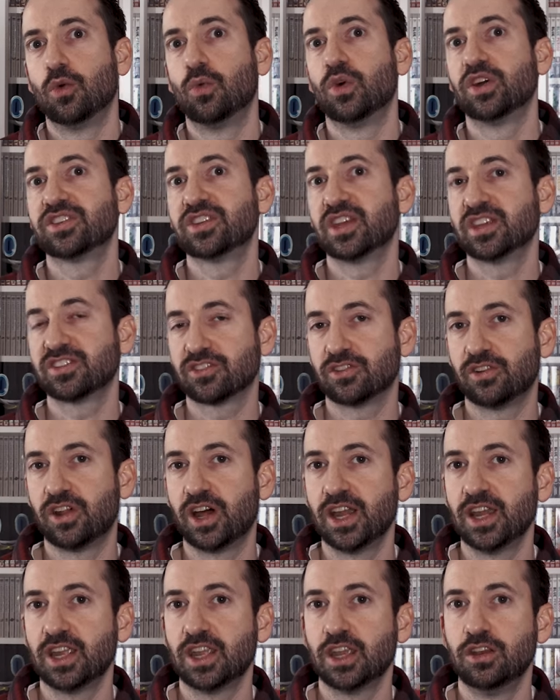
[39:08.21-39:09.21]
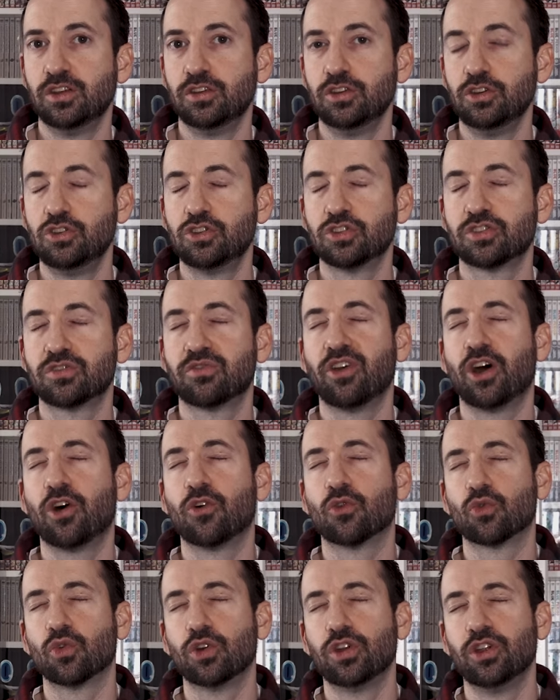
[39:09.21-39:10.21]
what that's like and you just
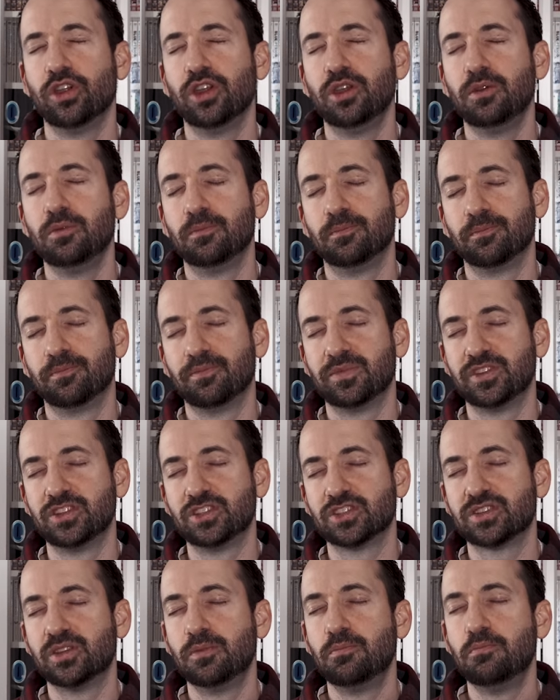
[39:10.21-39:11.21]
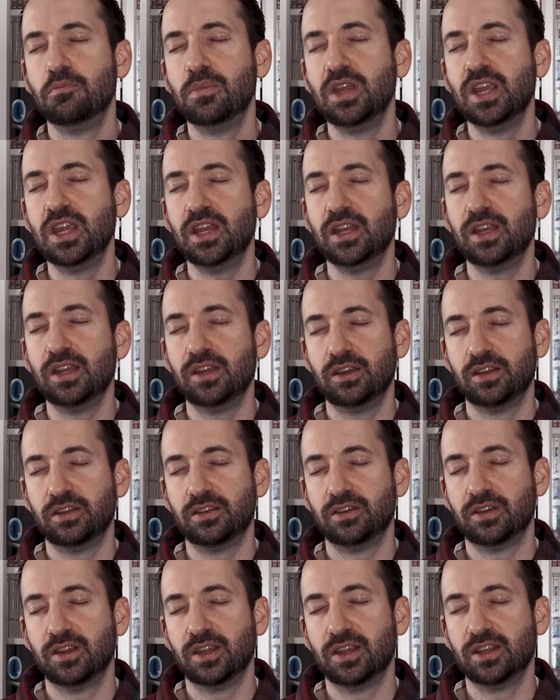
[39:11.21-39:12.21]
felt really just the meaning
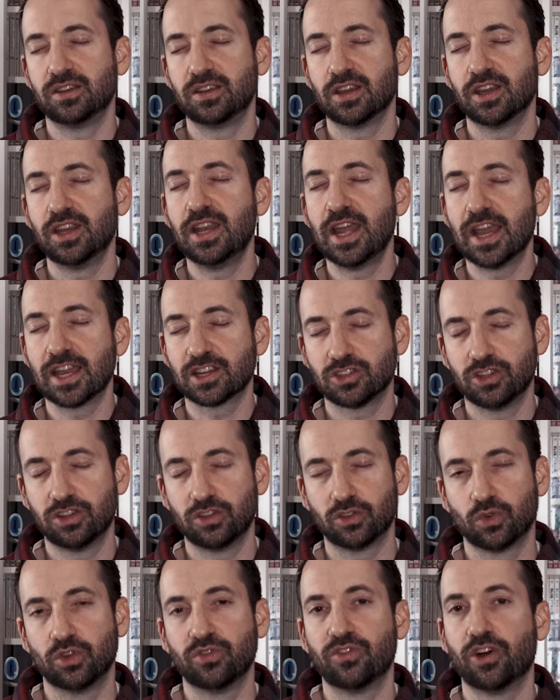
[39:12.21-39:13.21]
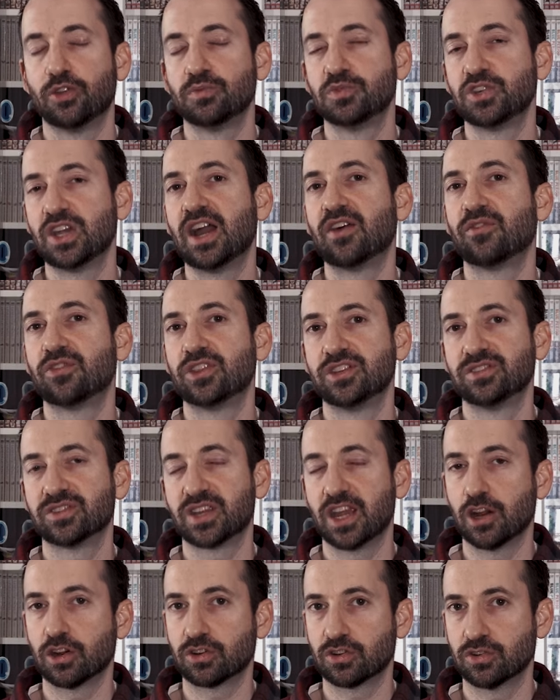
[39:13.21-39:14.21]
and, and connection in three volumes you have with these
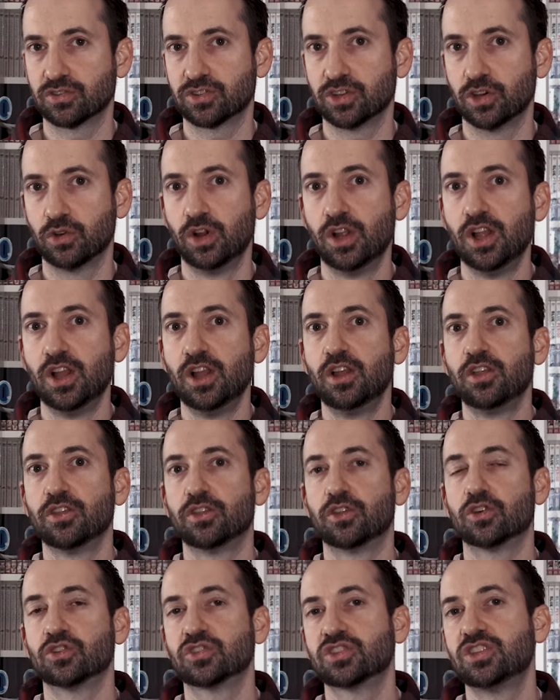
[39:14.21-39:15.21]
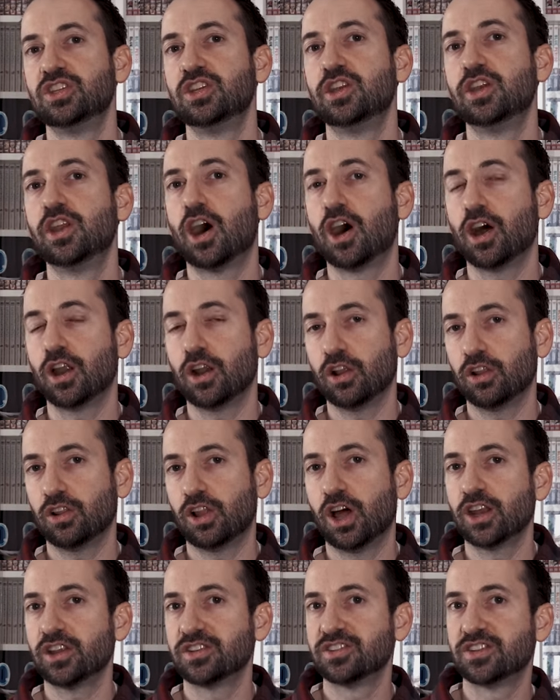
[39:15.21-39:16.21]
characters so there's not a
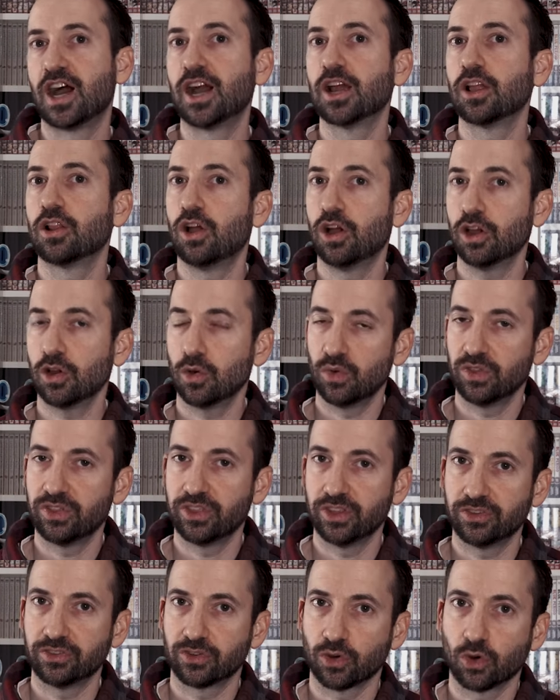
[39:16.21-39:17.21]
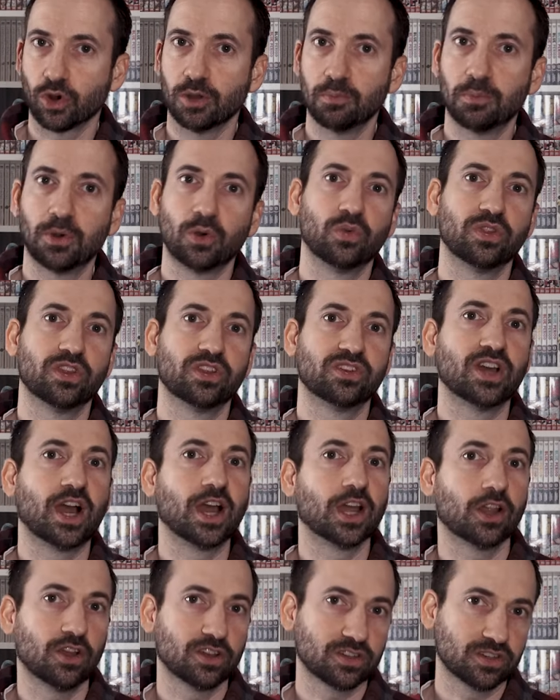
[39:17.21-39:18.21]
lot of dialogue with this story but when the
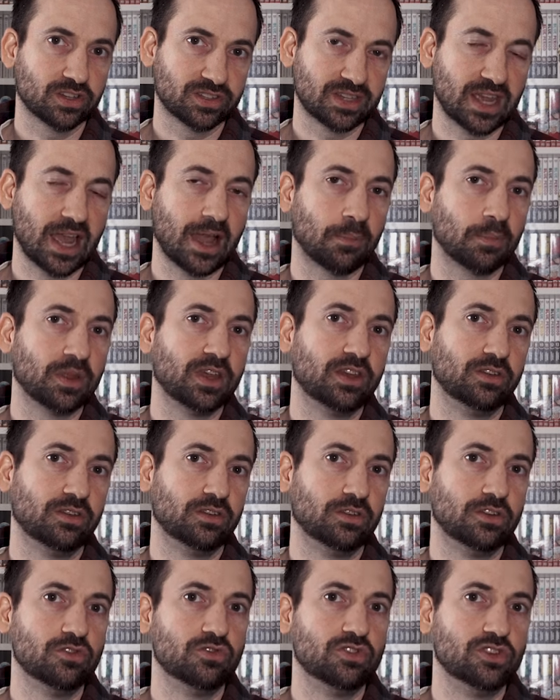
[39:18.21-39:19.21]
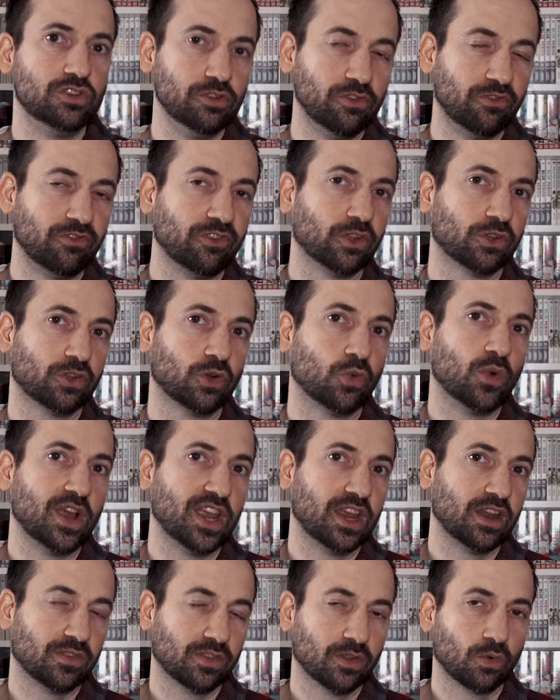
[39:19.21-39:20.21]
dialogue does happen you do feel the
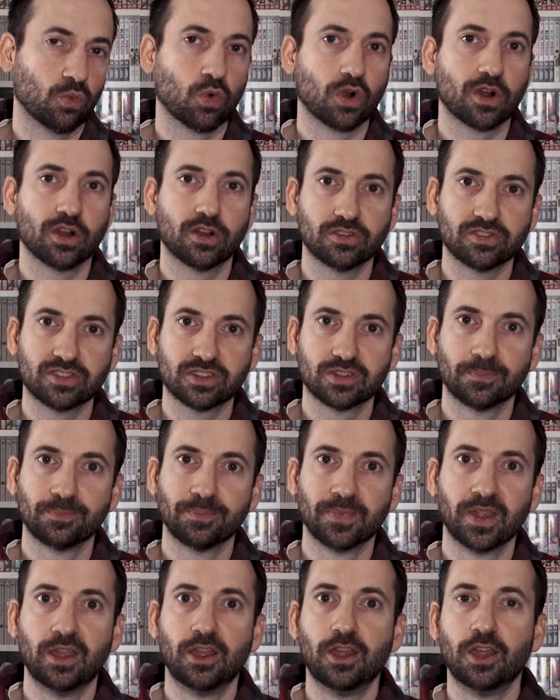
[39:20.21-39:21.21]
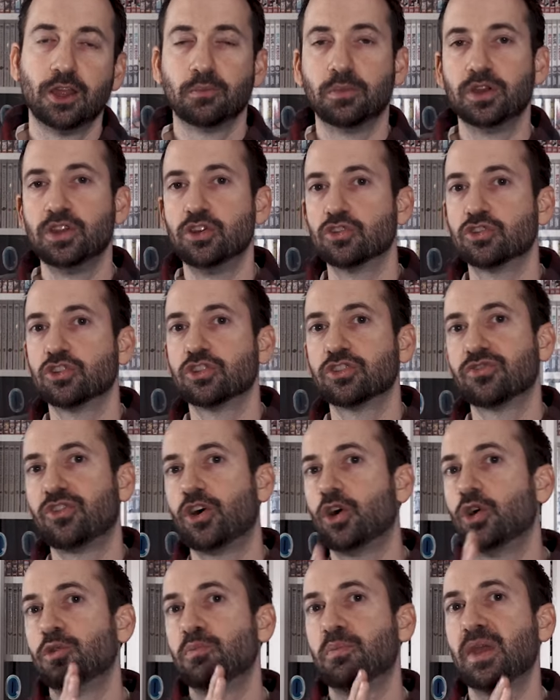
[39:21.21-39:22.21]
weight of the words but you're just
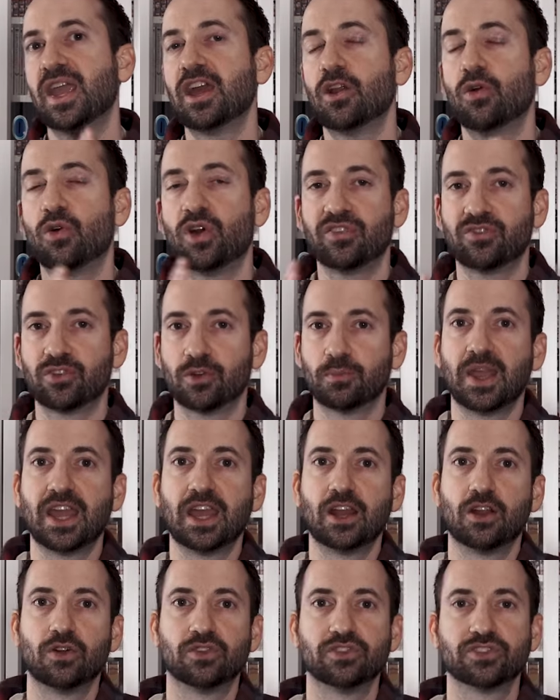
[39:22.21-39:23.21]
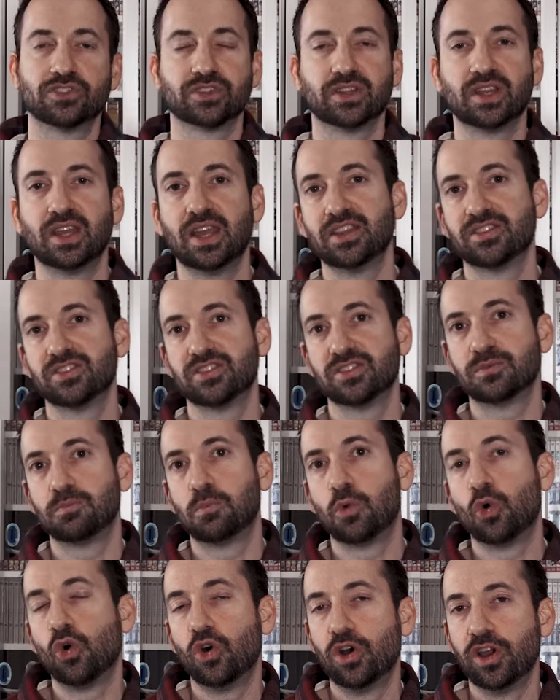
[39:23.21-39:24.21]
following panel after panel as, as this
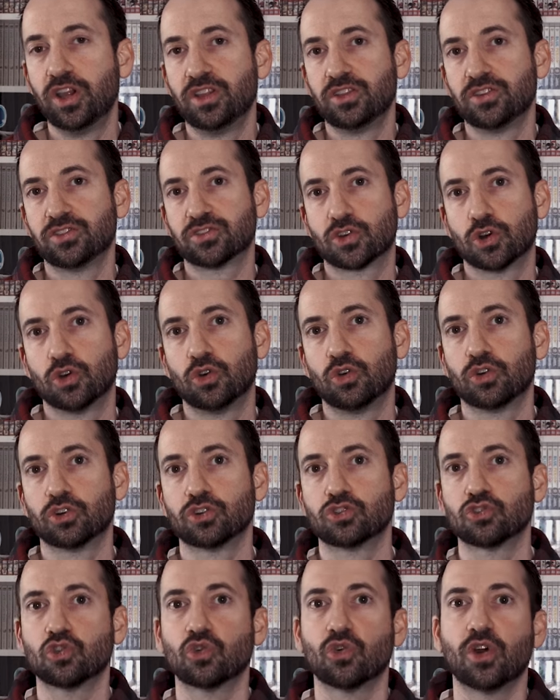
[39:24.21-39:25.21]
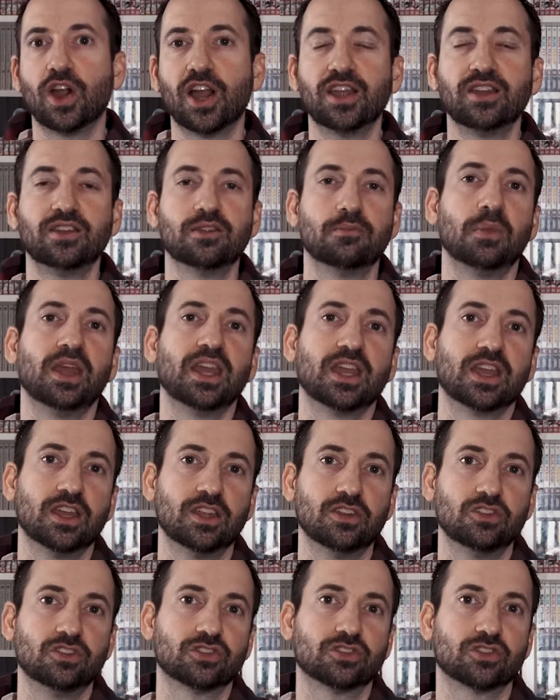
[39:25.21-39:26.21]
boy and this girl are trying to make it
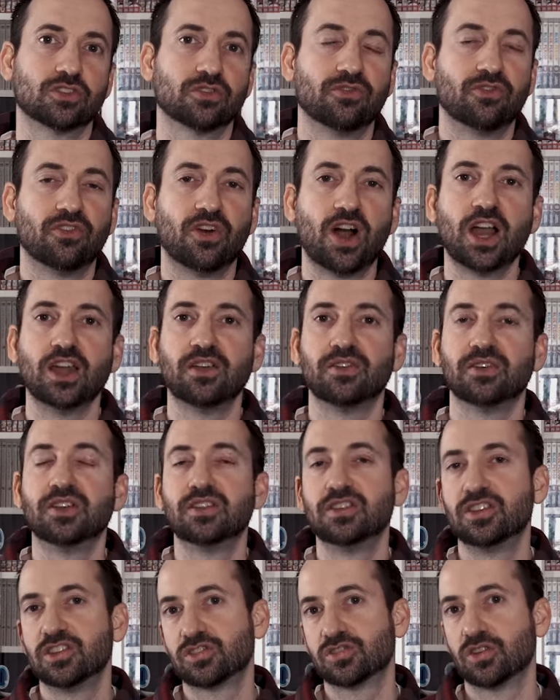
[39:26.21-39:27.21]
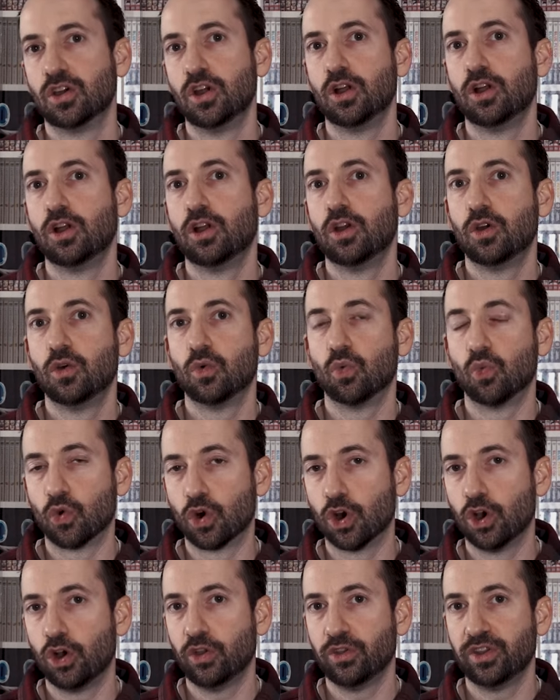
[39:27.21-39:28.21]
and just survive in this
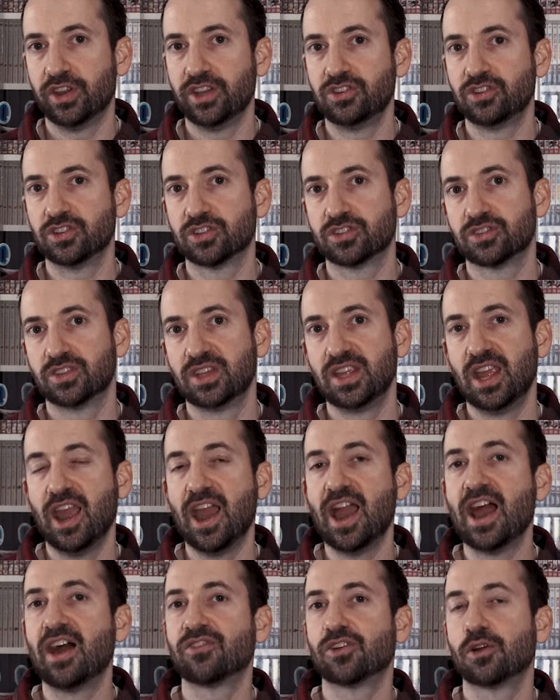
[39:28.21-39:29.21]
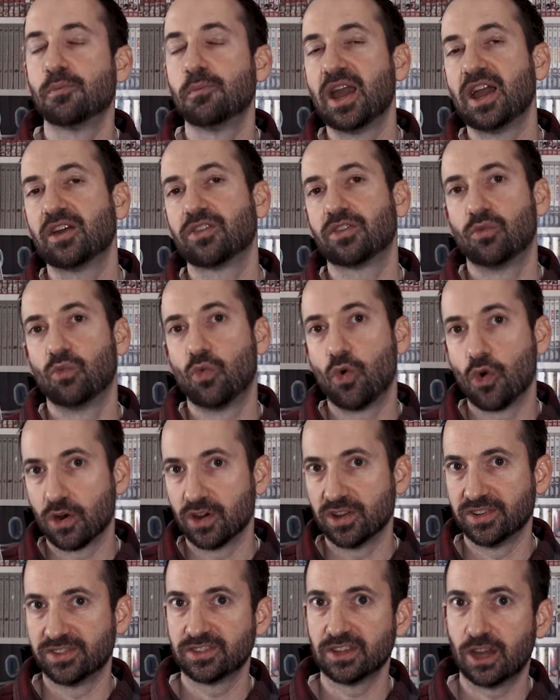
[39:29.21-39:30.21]
world and just the aftermath of
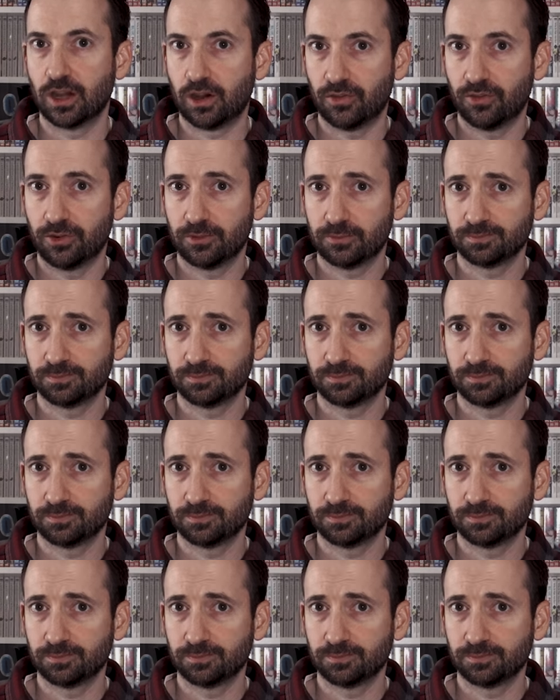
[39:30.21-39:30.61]
war itself